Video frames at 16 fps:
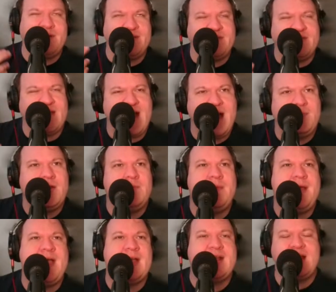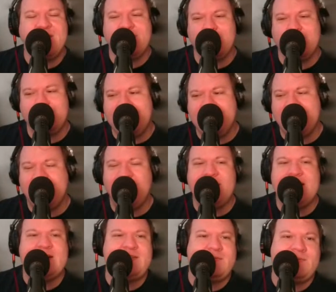brings Diablo back, has some nice
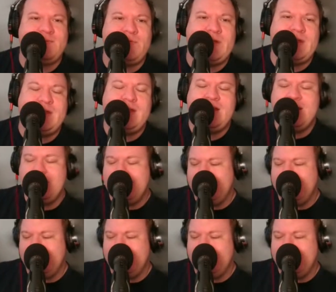interactions between